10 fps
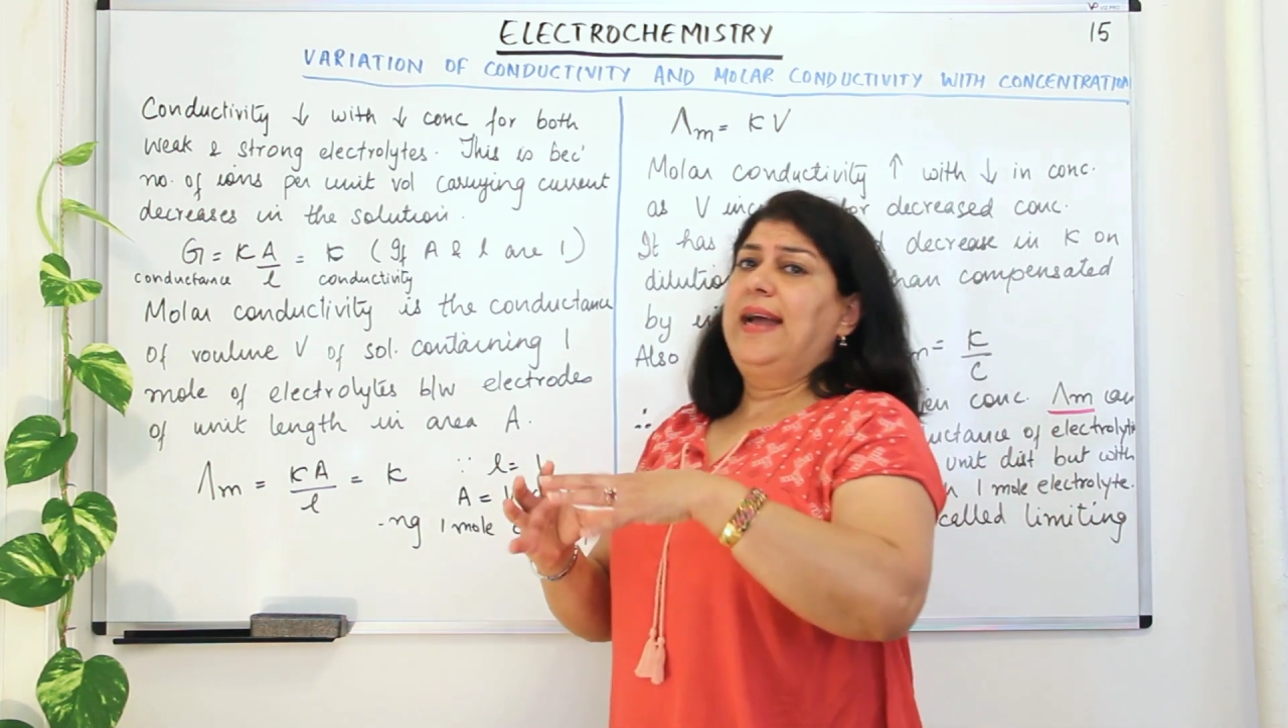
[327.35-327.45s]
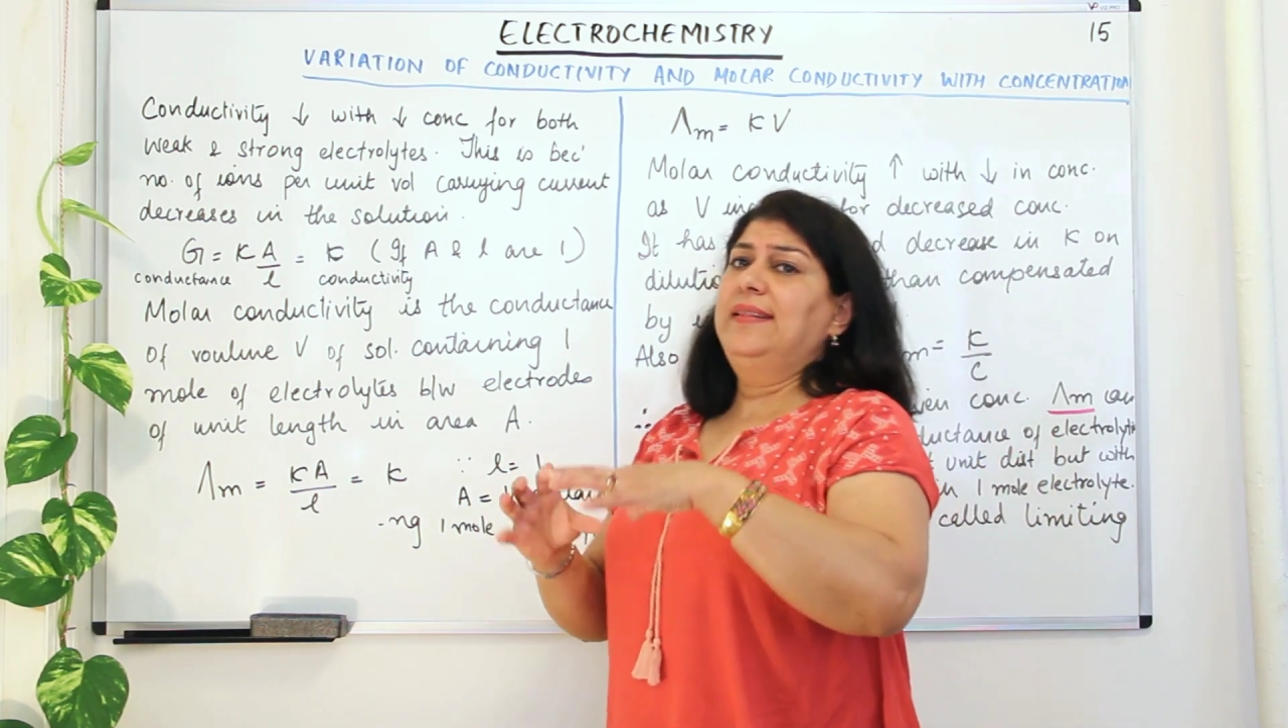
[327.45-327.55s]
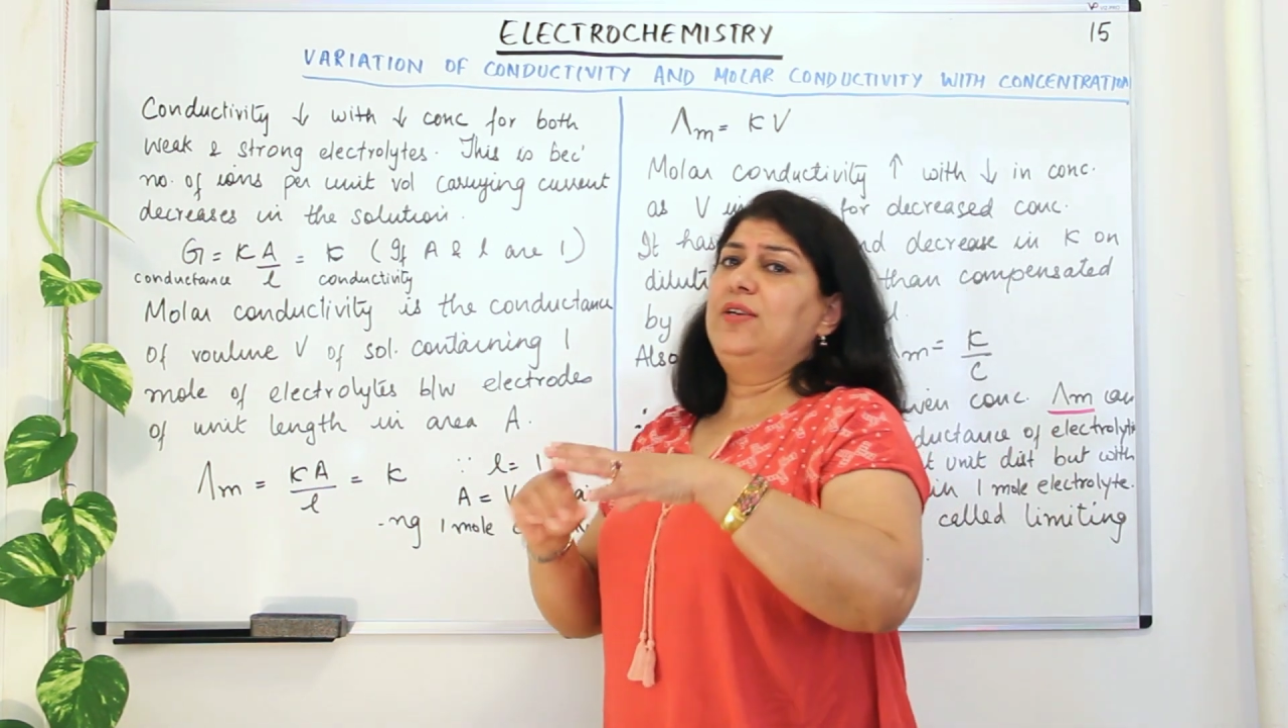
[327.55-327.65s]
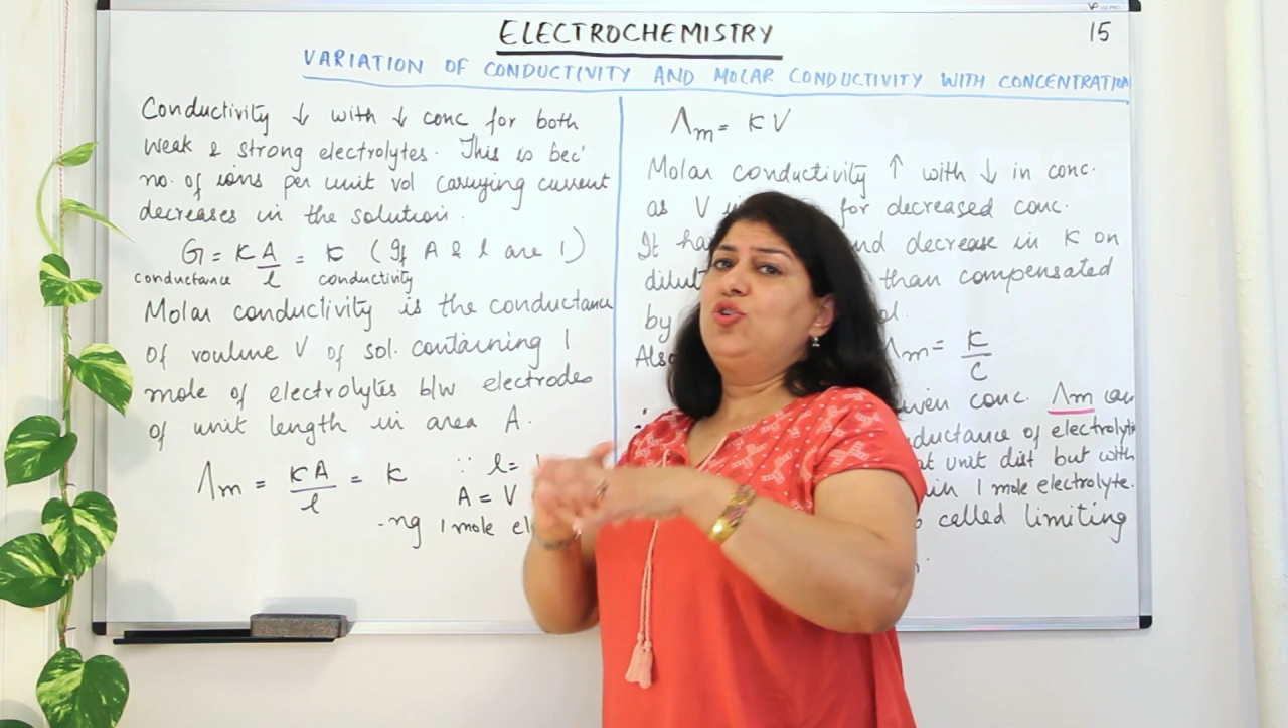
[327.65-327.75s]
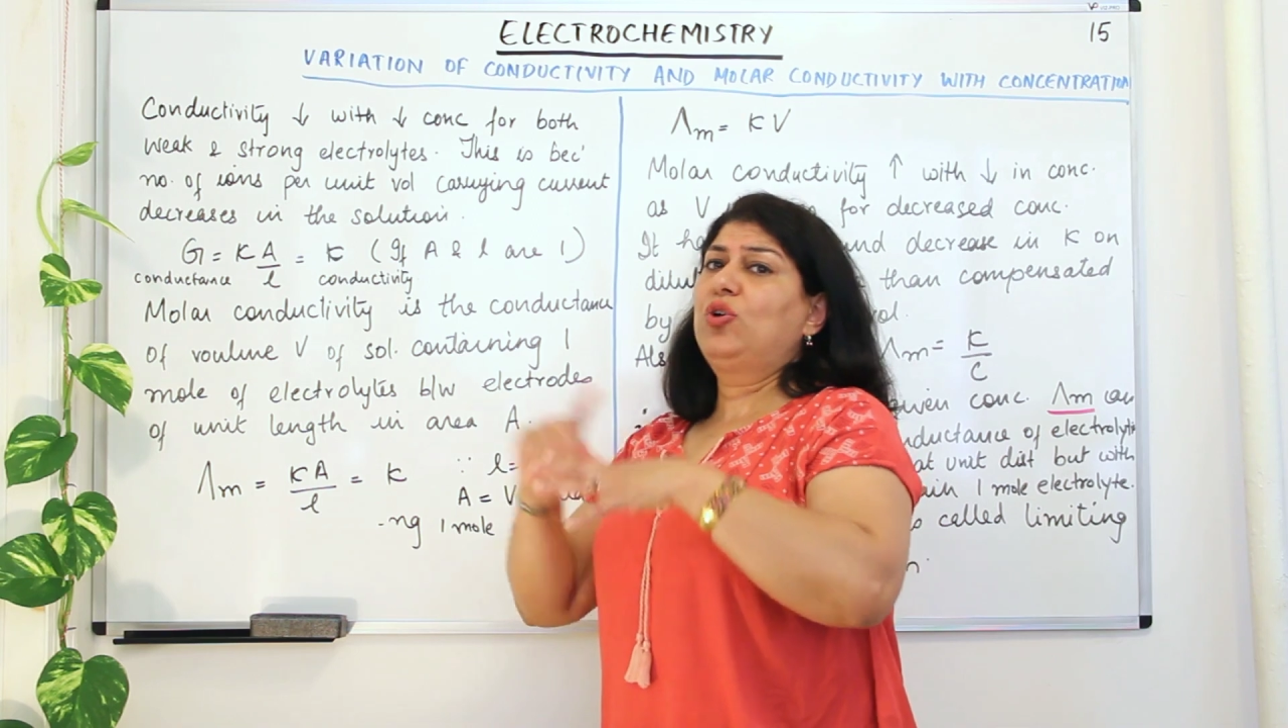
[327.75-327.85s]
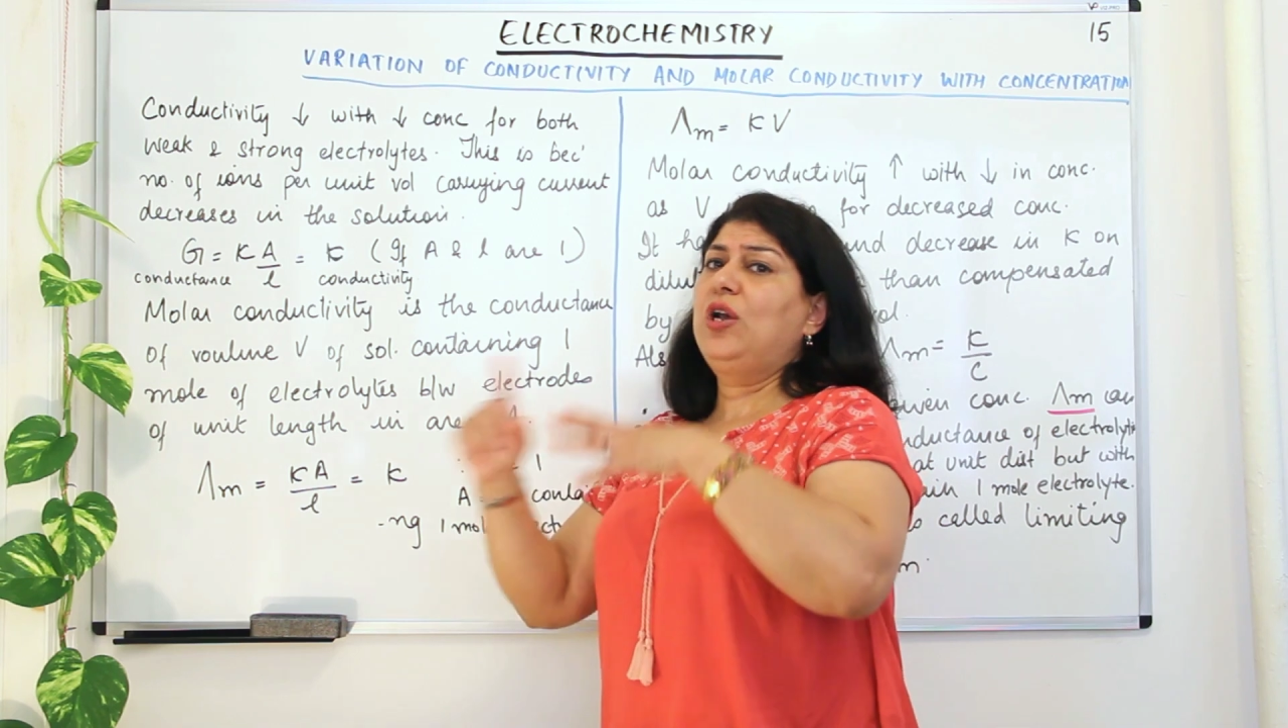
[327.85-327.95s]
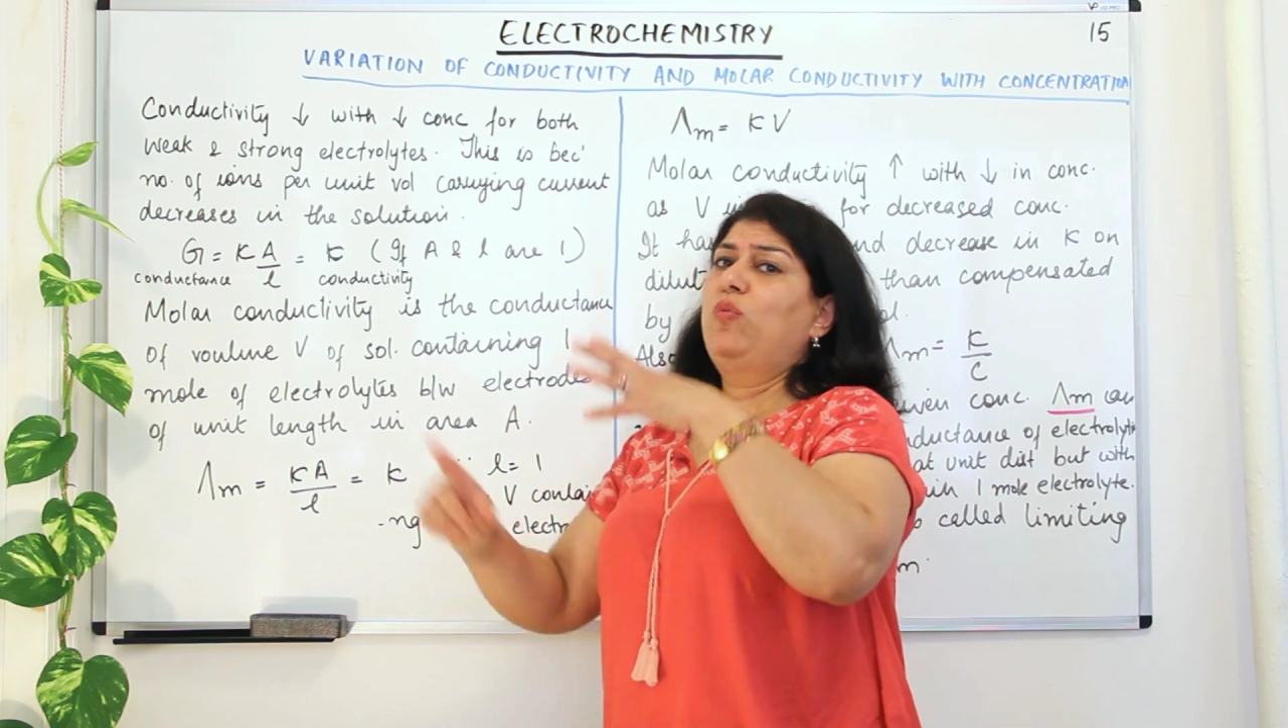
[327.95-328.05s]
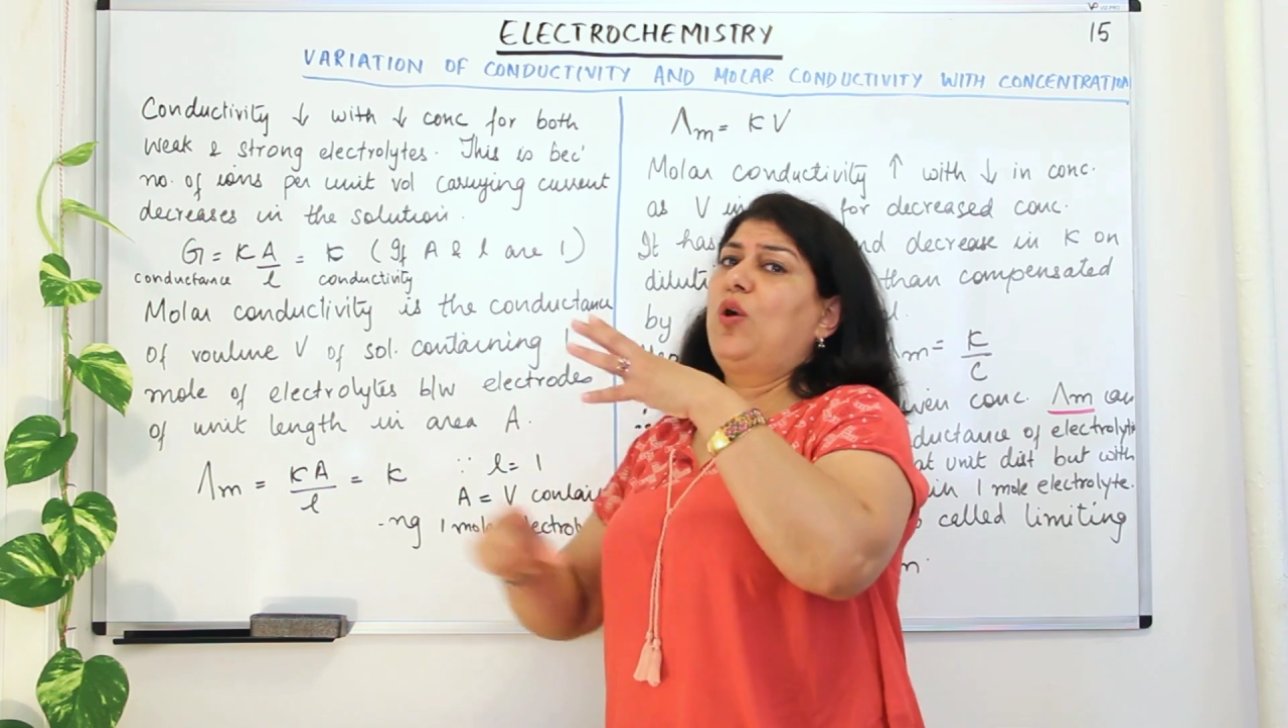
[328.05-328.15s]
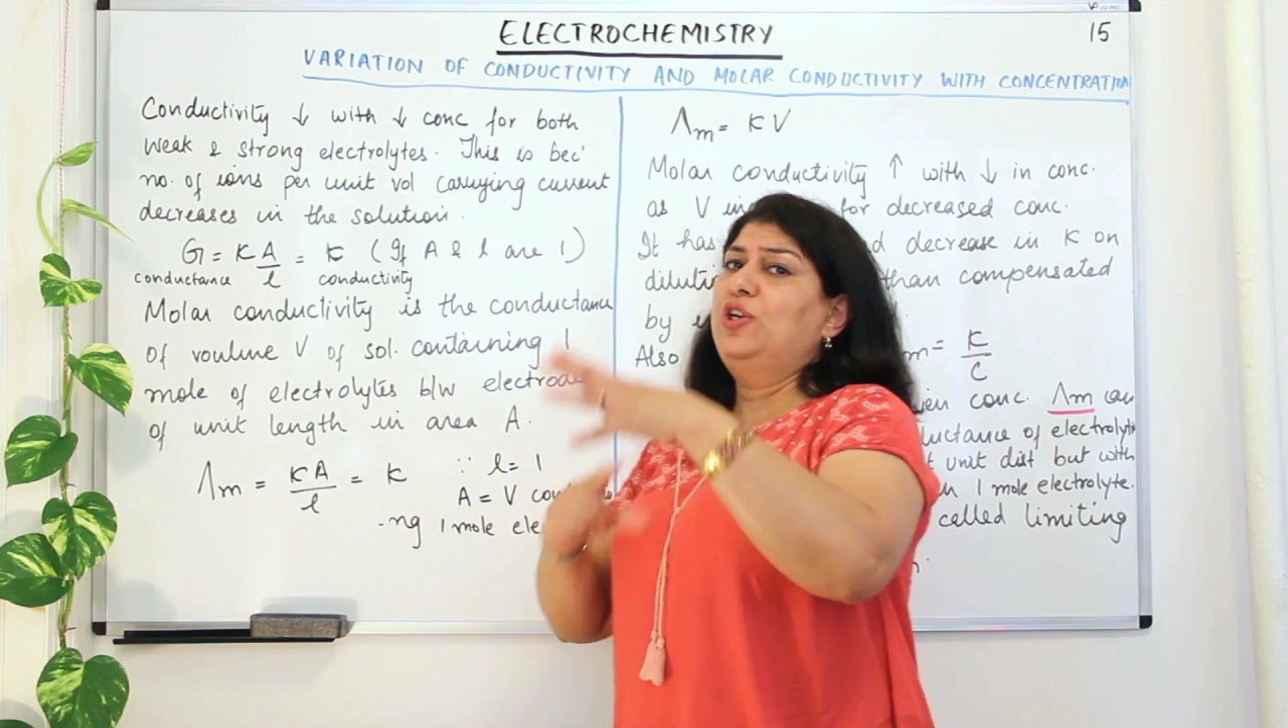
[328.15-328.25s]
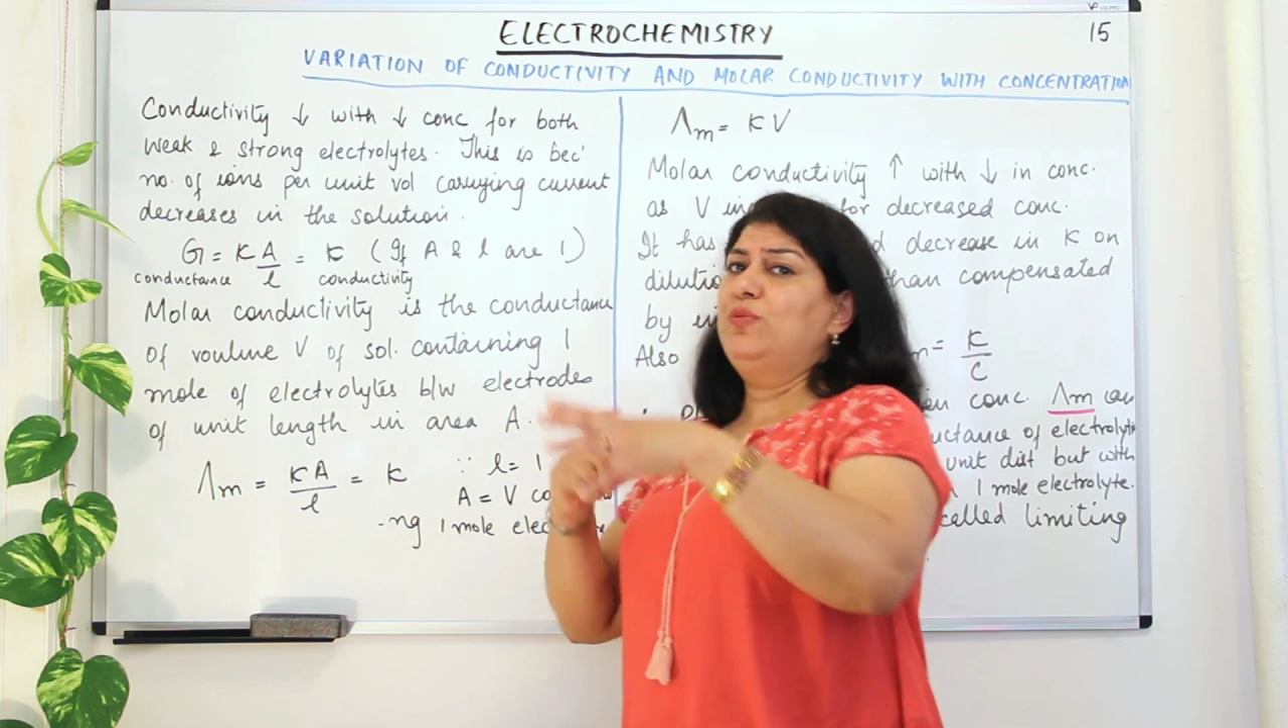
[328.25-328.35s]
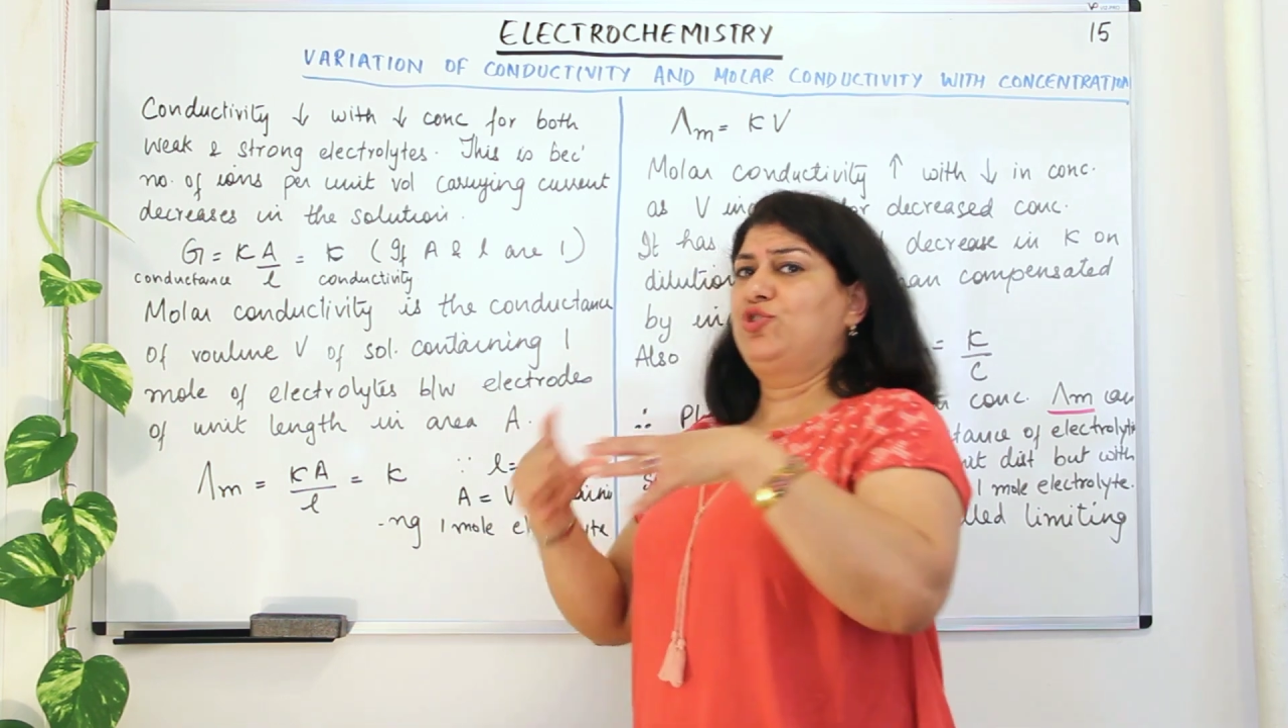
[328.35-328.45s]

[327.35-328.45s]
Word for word: and the total volume